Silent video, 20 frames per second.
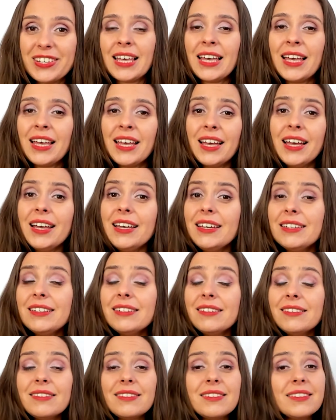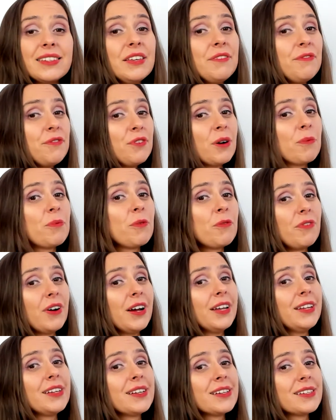And if you are
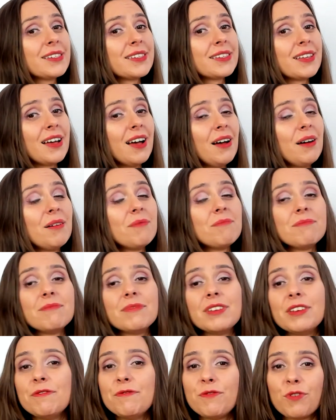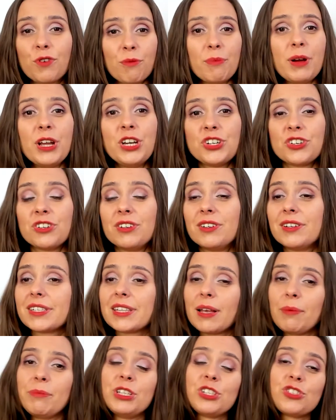providing some information, some
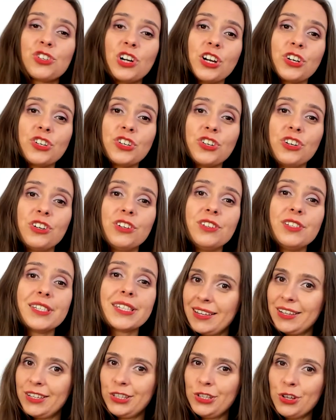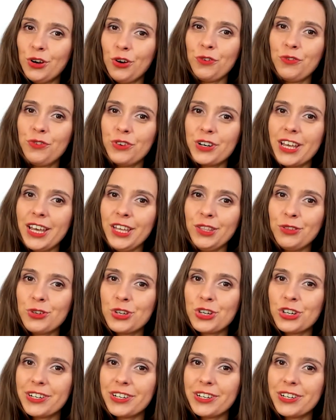instructions, don't forget to share the